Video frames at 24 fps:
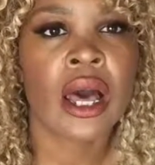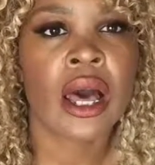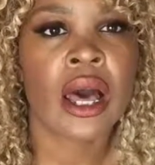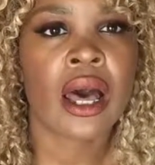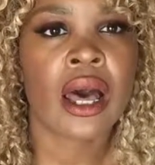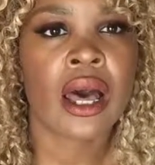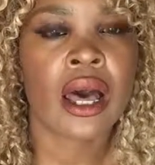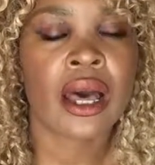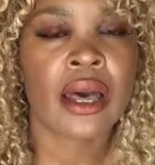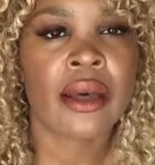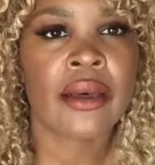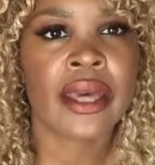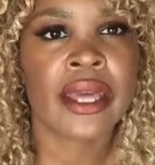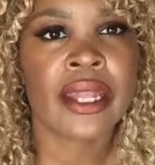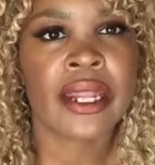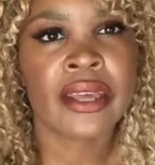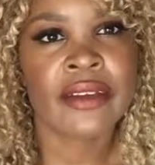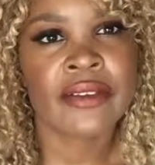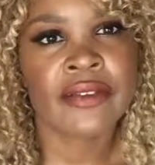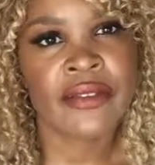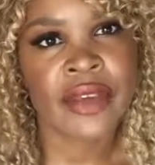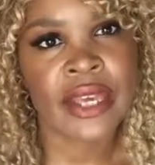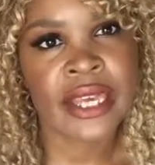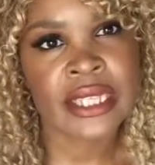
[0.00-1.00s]
an
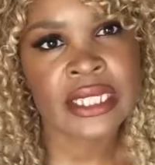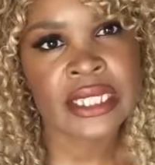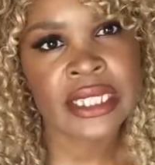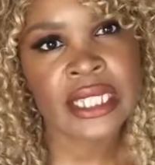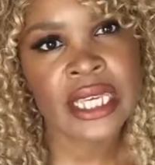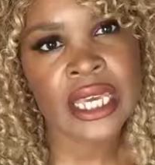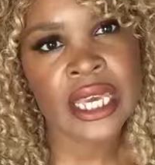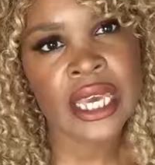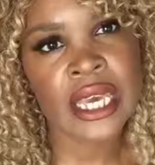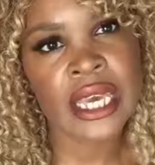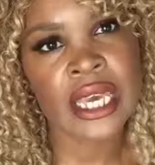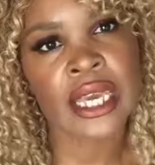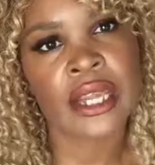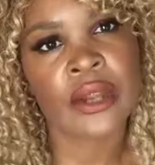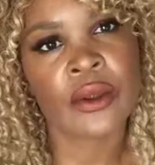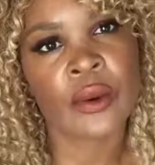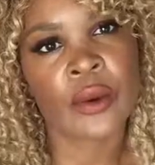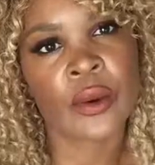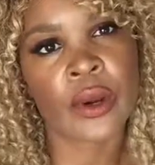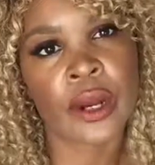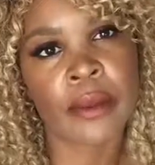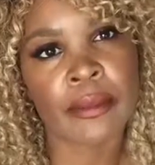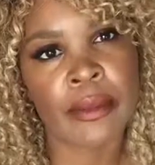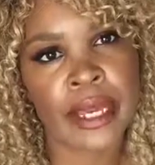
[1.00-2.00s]
advanced kit
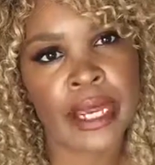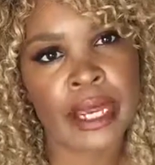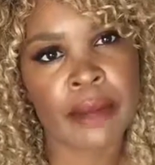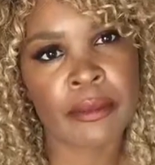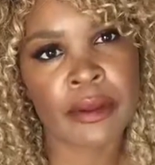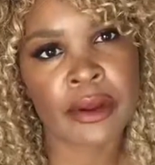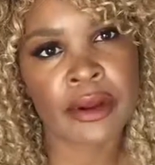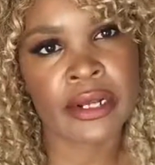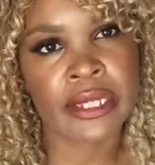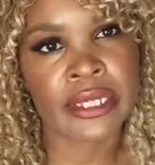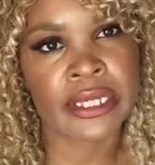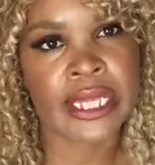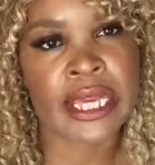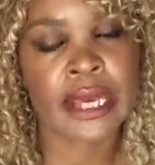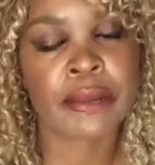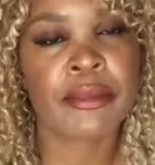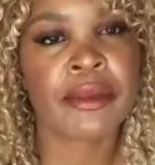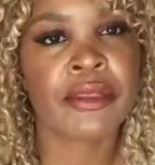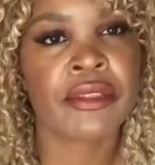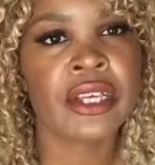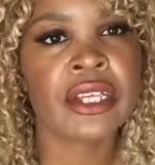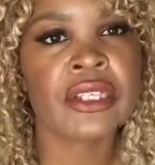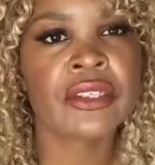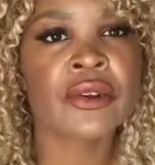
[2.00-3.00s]
or a makeup artist kit,
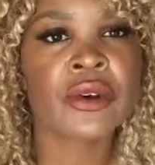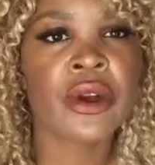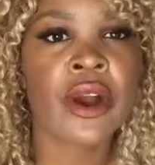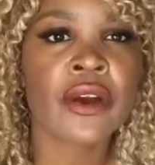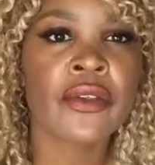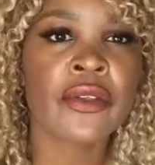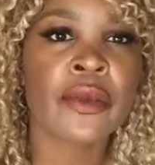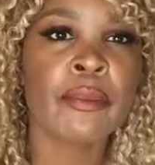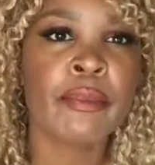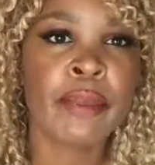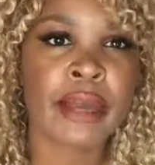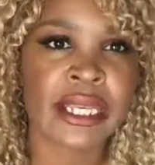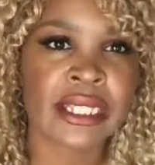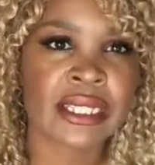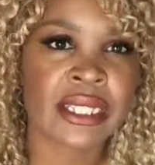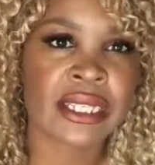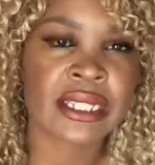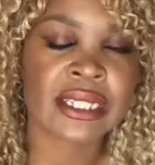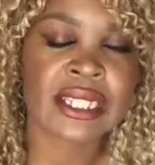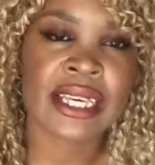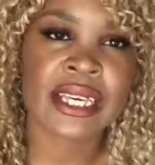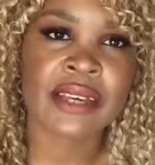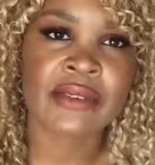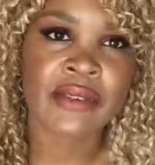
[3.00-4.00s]
but these are all the
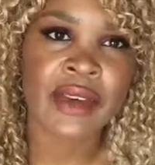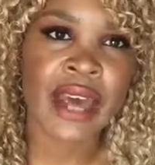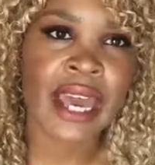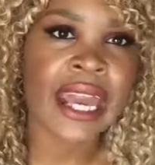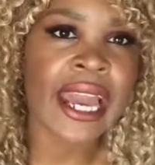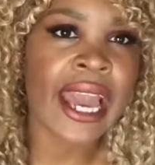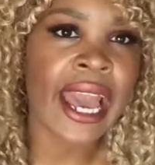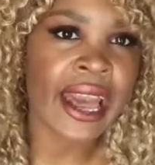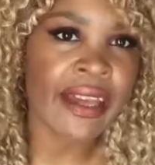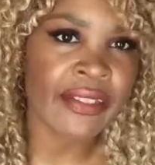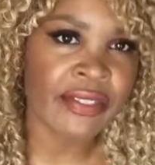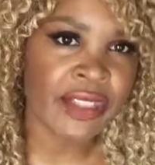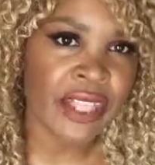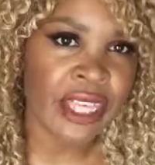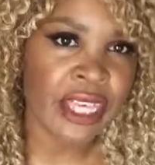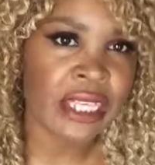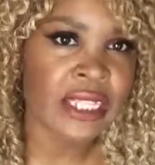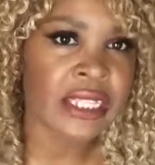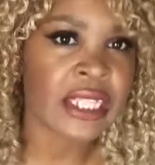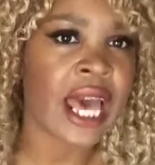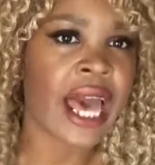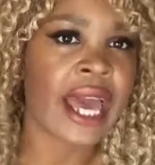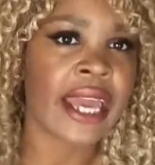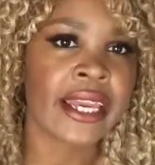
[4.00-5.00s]
basics. Like if I had
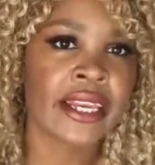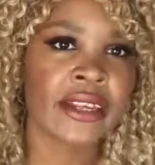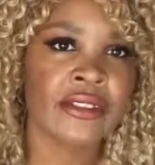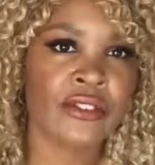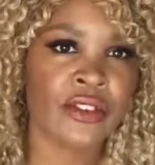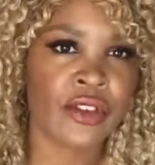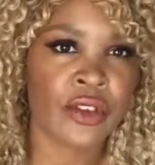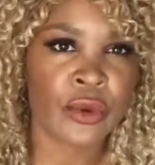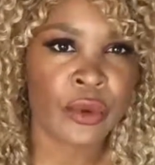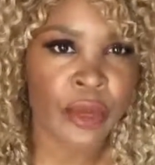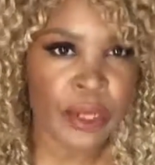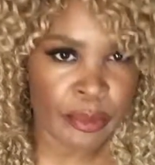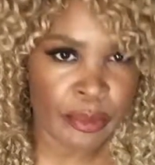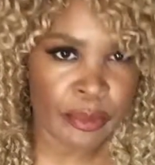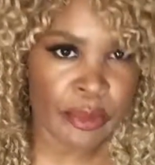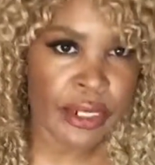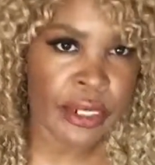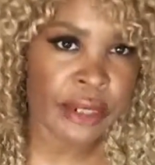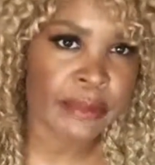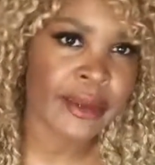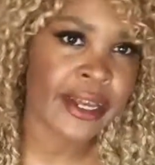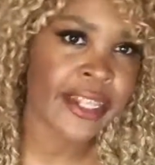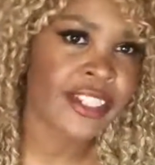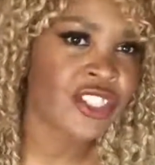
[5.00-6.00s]
these, I could do
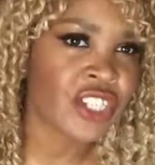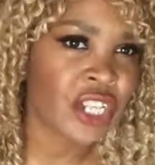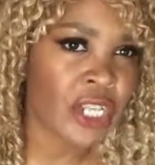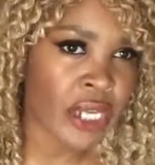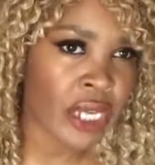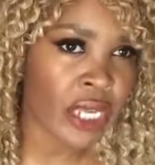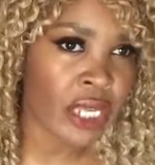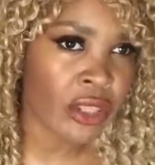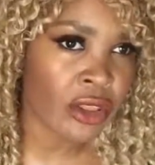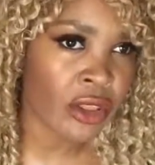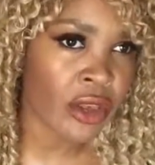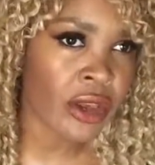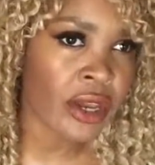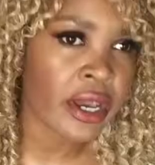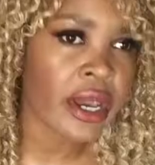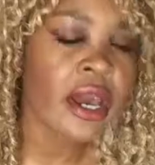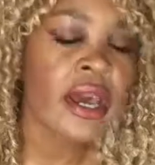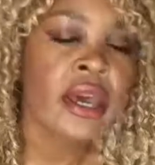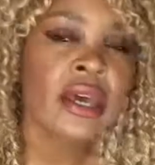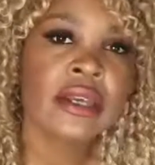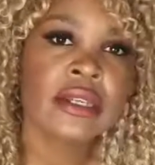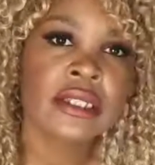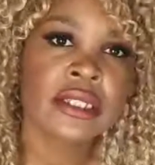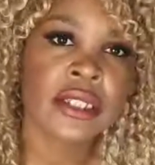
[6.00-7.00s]
pretty much any look.
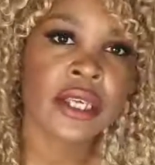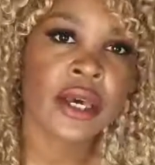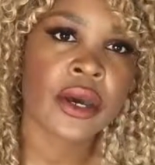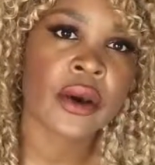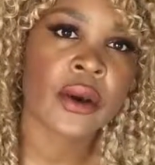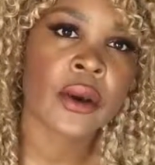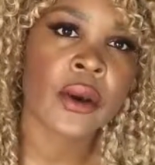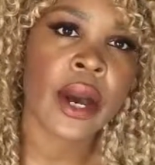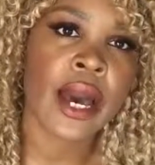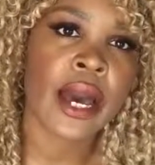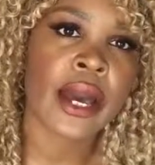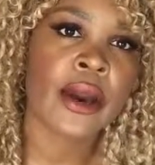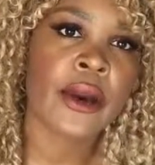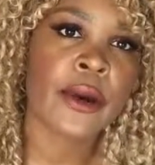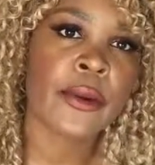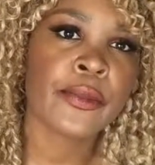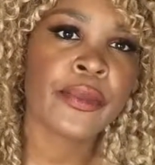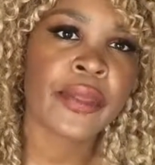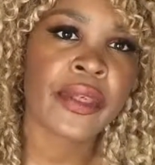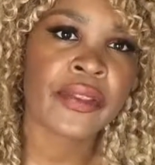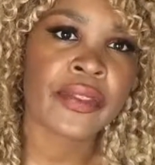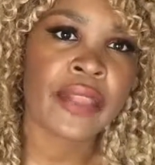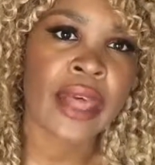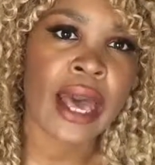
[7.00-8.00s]
So I
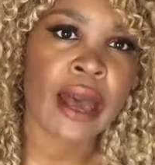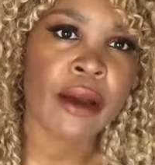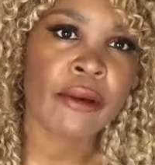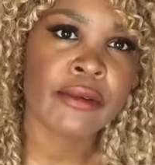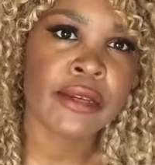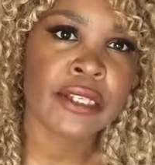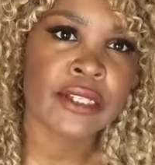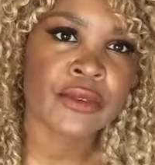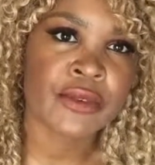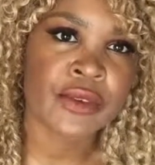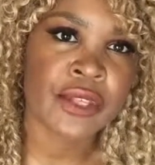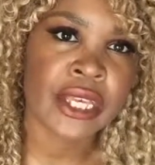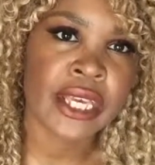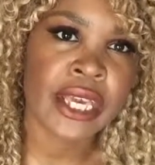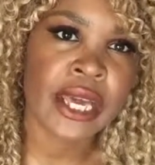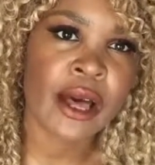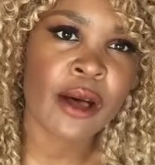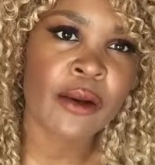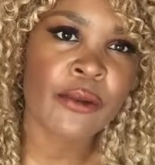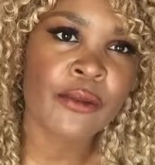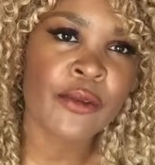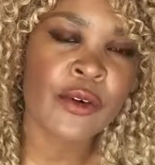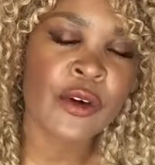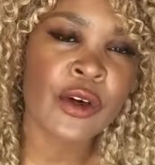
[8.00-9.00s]
hope that that was really
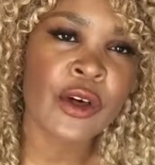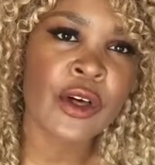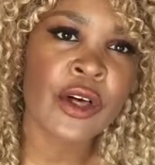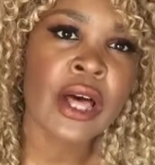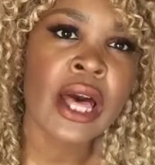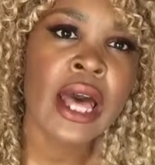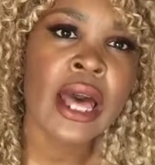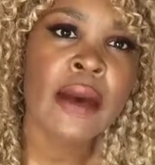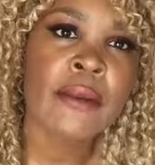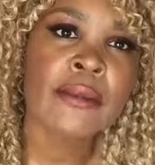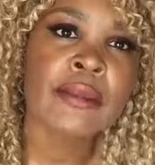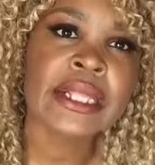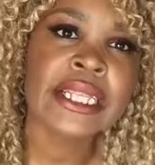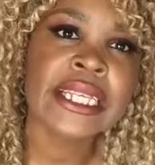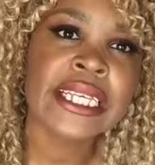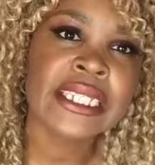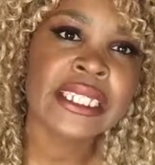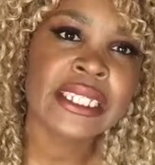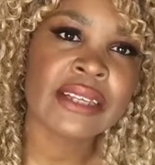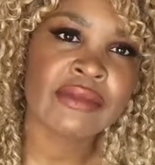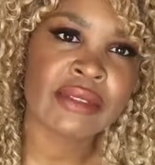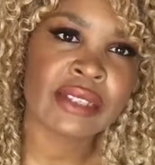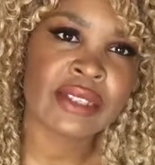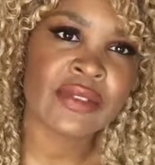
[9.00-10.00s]
helpful.
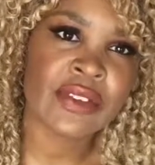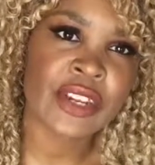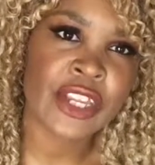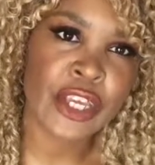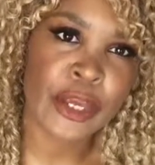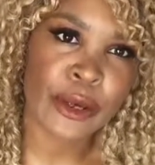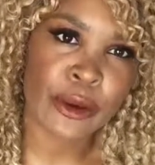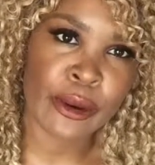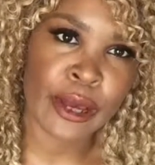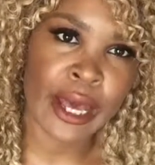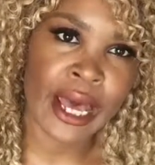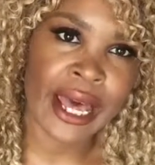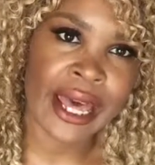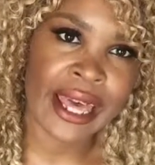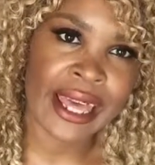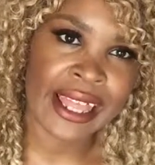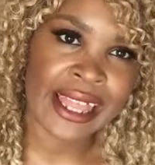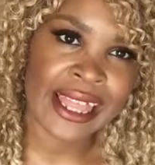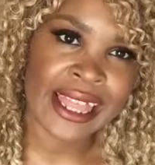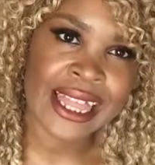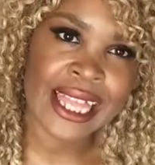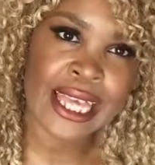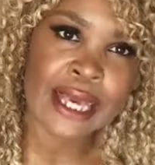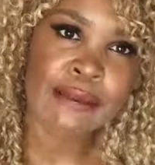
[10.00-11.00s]
Please give this video
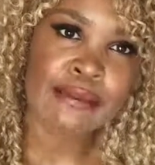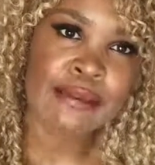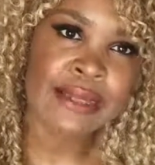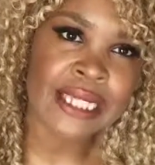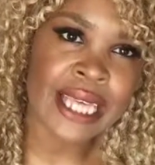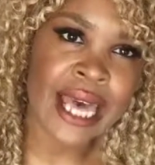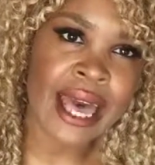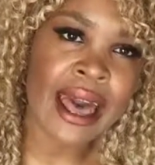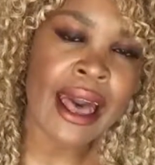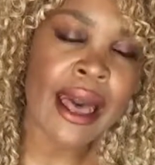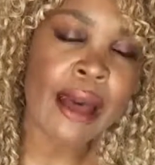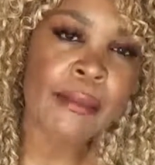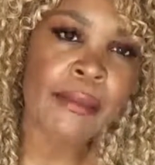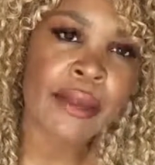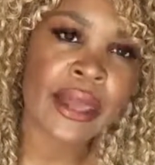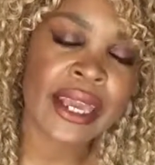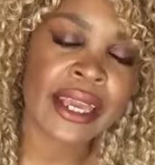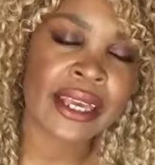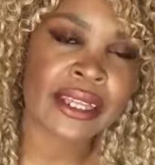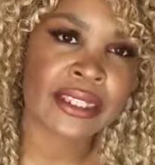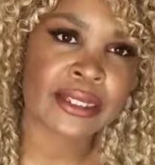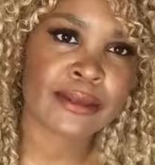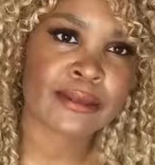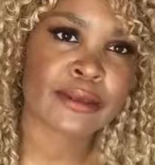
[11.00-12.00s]
a thumbs up
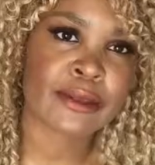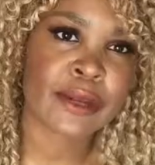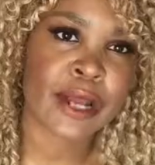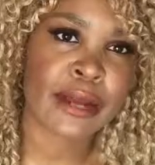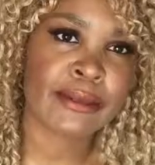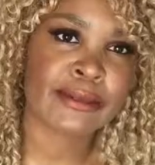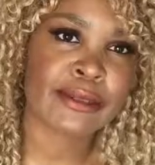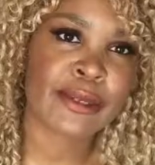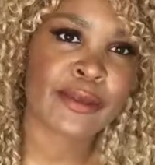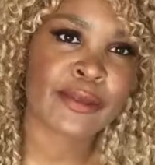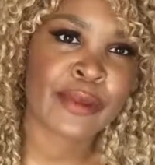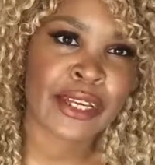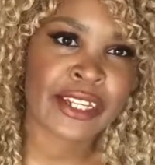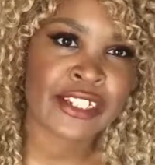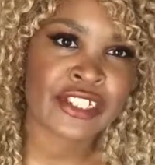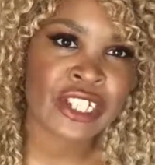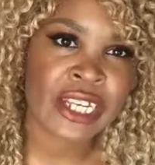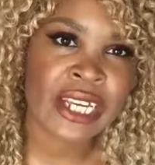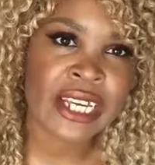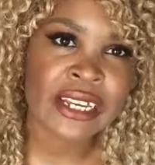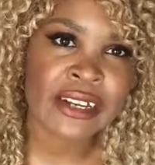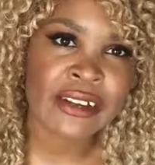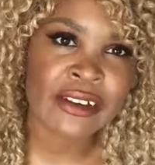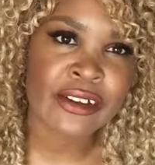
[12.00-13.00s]
and subscribe to my
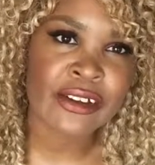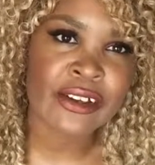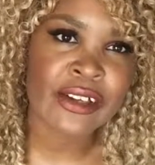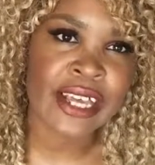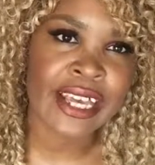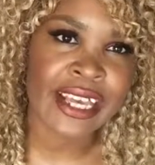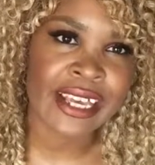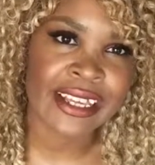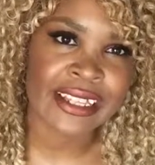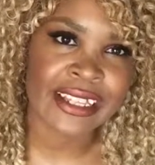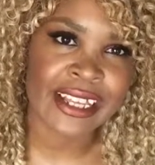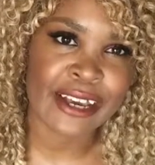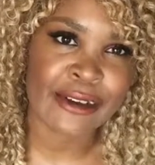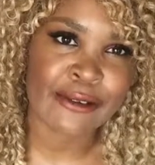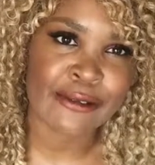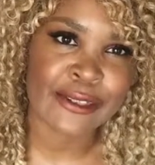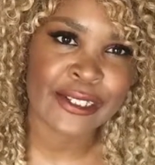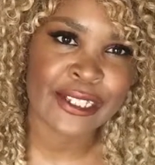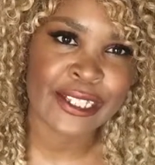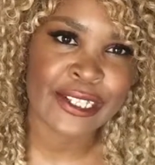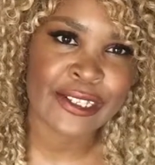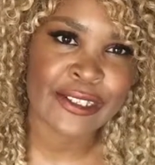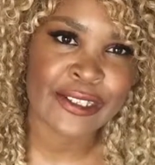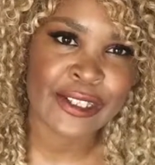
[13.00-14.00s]
channel, and I will
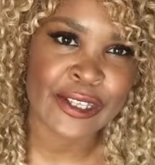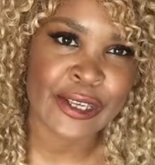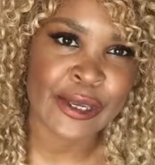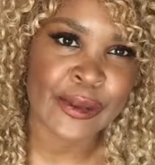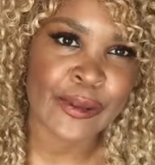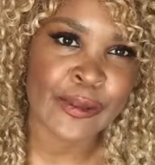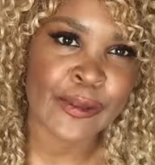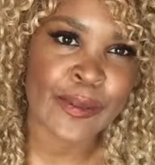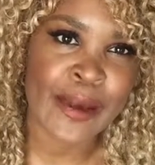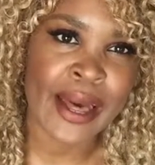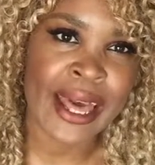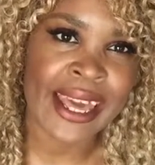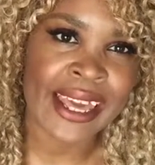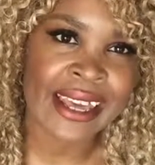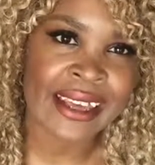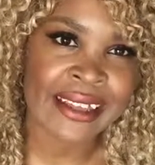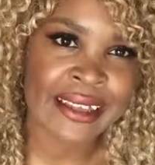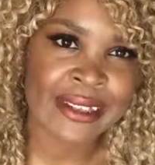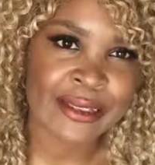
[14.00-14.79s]
see you soon. Bye.